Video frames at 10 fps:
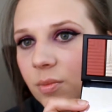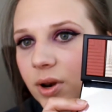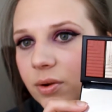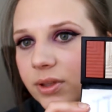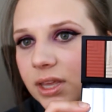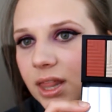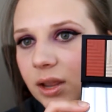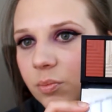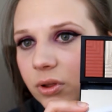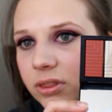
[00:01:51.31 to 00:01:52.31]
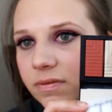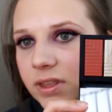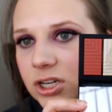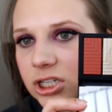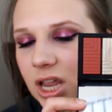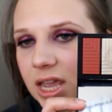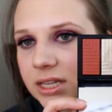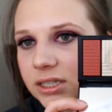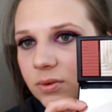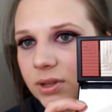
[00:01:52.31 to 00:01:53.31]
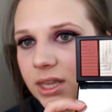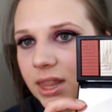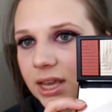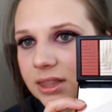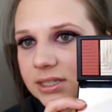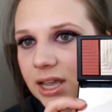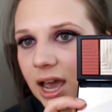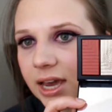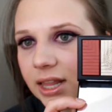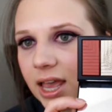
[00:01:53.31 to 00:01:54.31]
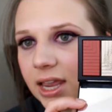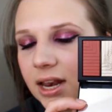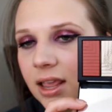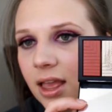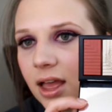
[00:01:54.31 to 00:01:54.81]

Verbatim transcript: But I really like both of these shades. I really like this highlight.